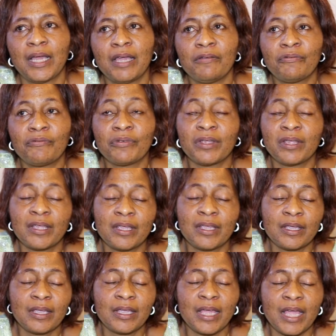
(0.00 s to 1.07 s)

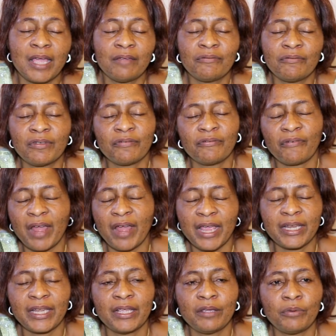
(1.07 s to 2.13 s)
every
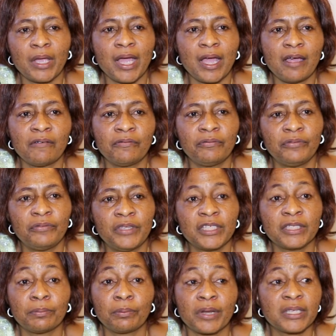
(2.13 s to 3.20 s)
Friday we have
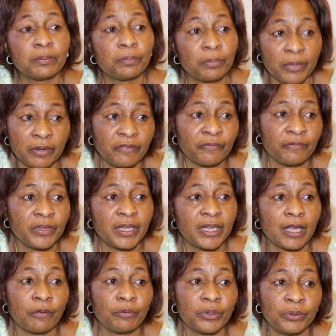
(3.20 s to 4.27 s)
this press
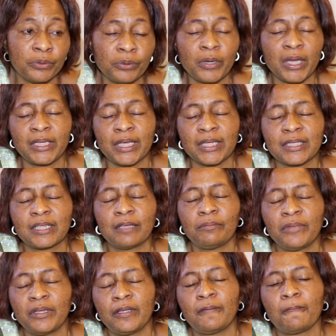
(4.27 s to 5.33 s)
briefing that we do at the
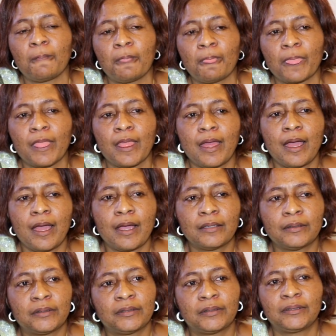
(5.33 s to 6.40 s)
assembly,
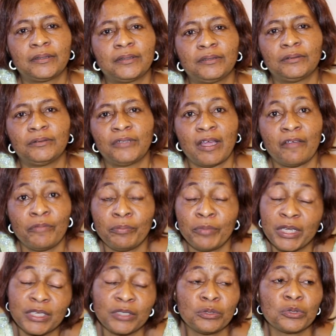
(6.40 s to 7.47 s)
and we have been
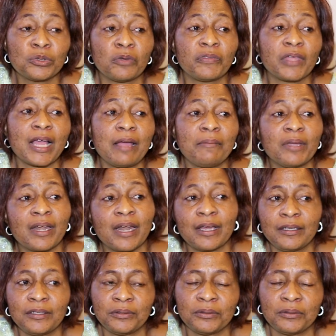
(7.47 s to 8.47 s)
making use of the camera